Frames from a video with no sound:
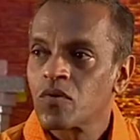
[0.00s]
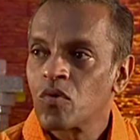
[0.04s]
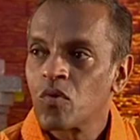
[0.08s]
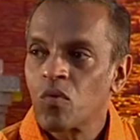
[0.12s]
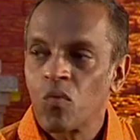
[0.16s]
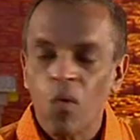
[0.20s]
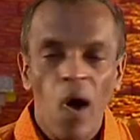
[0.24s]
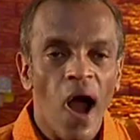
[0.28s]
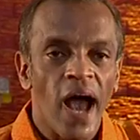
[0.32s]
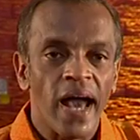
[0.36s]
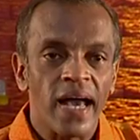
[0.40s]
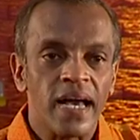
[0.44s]

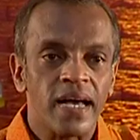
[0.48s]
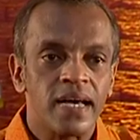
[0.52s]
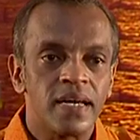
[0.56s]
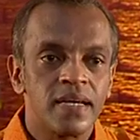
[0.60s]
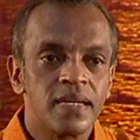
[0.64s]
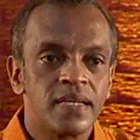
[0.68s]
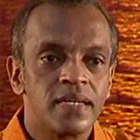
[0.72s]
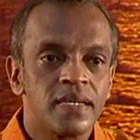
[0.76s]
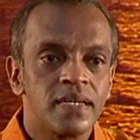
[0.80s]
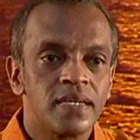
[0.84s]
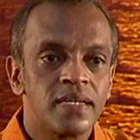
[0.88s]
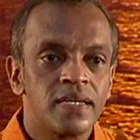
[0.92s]
Why?
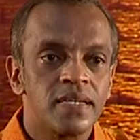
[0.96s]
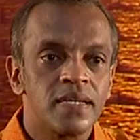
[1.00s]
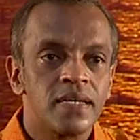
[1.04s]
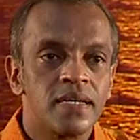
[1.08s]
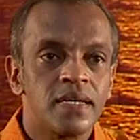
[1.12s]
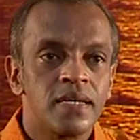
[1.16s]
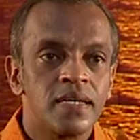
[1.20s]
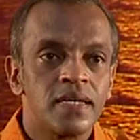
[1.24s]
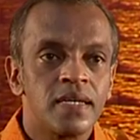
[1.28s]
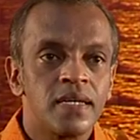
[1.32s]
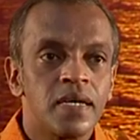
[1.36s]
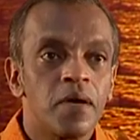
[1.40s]

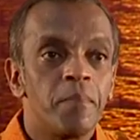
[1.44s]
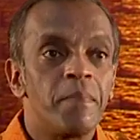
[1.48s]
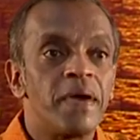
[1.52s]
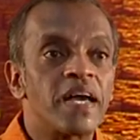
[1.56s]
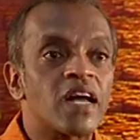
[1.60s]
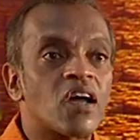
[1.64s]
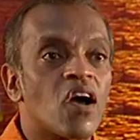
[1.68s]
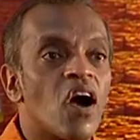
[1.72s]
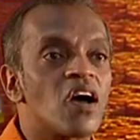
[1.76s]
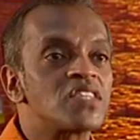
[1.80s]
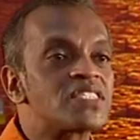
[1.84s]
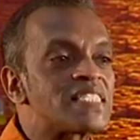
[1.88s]

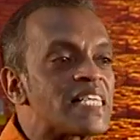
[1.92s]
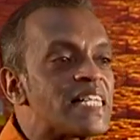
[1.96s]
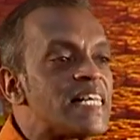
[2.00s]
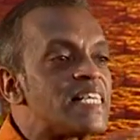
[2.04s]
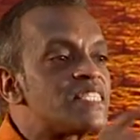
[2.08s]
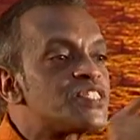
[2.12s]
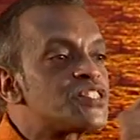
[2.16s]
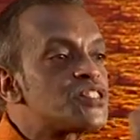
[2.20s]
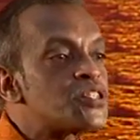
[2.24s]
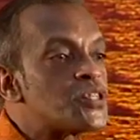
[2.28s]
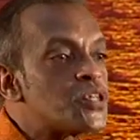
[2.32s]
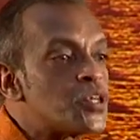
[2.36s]
Because it
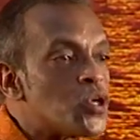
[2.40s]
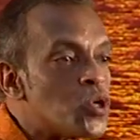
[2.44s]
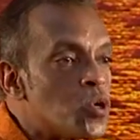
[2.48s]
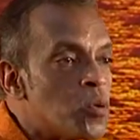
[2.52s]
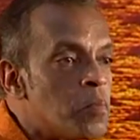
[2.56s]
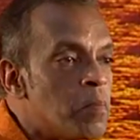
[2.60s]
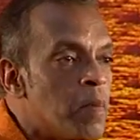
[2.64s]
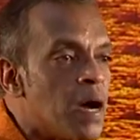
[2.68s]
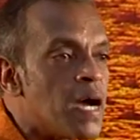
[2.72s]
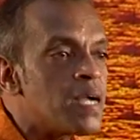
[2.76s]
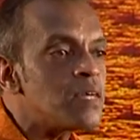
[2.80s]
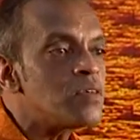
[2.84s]
is
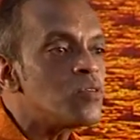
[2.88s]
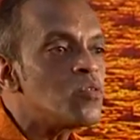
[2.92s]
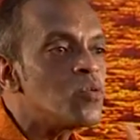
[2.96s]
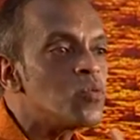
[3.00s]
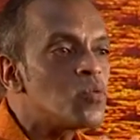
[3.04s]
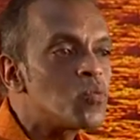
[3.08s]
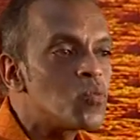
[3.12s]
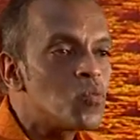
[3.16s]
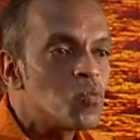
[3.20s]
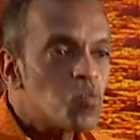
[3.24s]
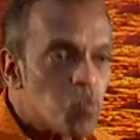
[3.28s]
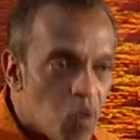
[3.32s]
human
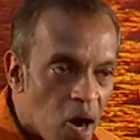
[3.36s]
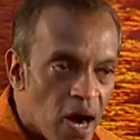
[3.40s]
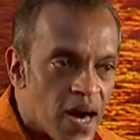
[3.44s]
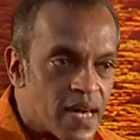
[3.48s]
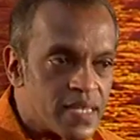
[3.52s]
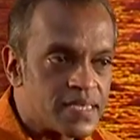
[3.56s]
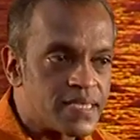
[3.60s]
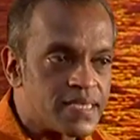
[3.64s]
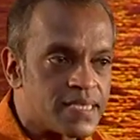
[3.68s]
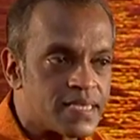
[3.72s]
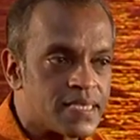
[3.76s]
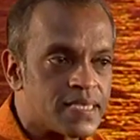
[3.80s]

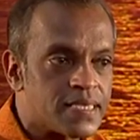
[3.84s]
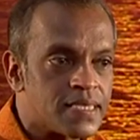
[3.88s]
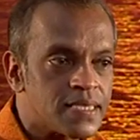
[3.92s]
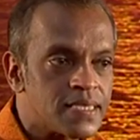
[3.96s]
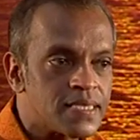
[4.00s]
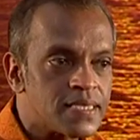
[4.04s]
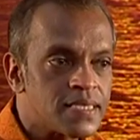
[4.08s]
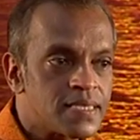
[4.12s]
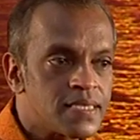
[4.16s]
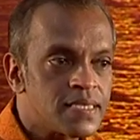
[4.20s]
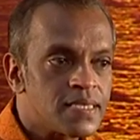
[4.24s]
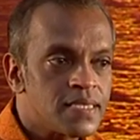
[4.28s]
words.
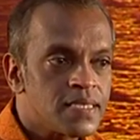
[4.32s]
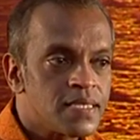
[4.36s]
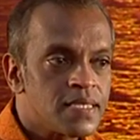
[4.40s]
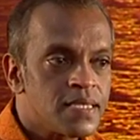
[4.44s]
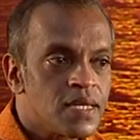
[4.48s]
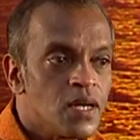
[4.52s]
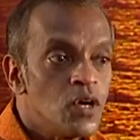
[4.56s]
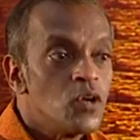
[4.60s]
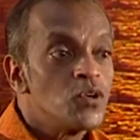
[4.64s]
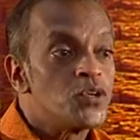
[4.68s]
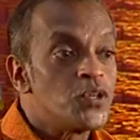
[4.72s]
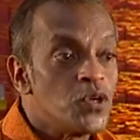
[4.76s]

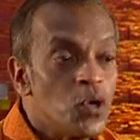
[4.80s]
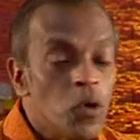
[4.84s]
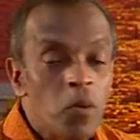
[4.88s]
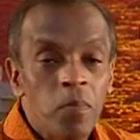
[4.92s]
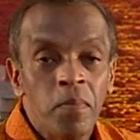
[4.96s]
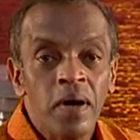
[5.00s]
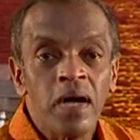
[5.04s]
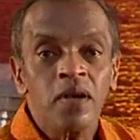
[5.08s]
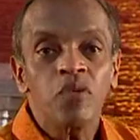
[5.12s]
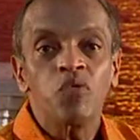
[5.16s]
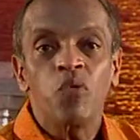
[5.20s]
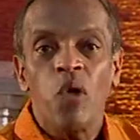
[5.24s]

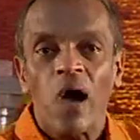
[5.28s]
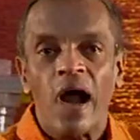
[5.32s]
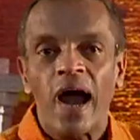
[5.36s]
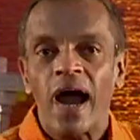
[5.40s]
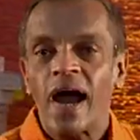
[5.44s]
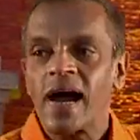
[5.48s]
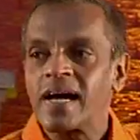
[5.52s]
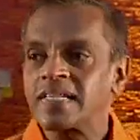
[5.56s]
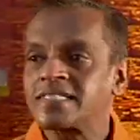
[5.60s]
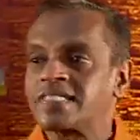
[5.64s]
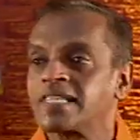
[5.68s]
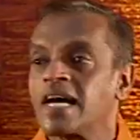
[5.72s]
Human
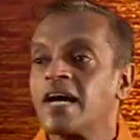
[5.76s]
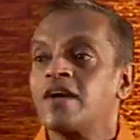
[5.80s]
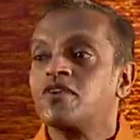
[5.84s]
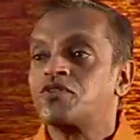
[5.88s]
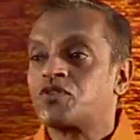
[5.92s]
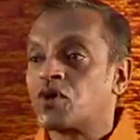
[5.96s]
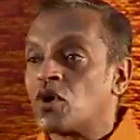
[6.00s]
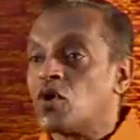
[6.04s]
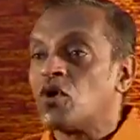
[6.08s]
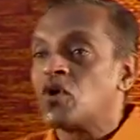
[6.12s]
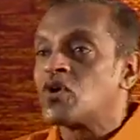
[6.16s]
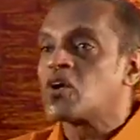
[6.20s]
words
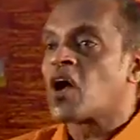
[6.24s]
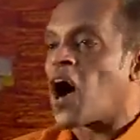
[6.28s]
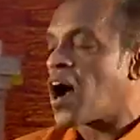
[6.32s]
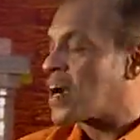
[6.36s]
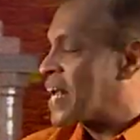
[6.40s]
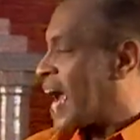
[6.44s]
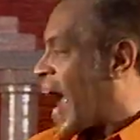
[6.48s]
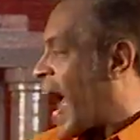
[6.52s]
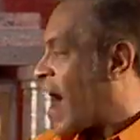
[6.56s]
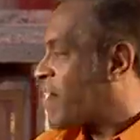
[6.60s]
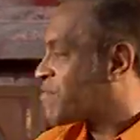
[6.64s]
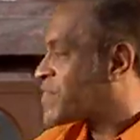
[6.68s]
do not
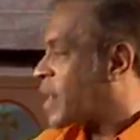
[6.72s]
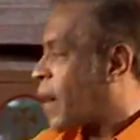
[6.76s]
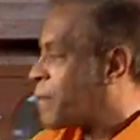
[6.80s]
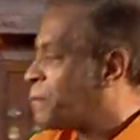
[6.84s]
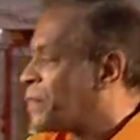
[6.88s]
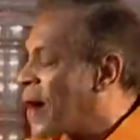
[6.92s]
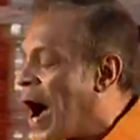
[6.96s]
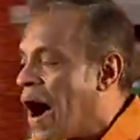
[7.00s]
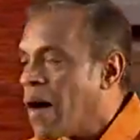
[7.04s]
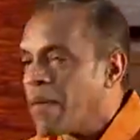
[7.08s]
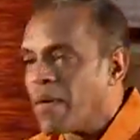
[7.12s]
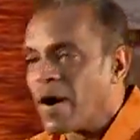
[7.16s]
have the
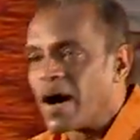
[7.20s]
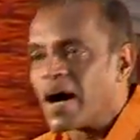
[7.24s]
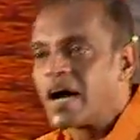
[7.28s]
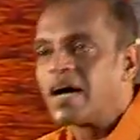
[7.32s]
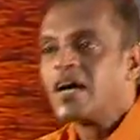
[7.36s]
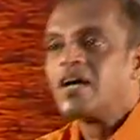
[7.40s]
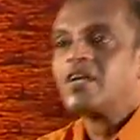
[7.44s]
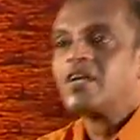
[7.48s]
power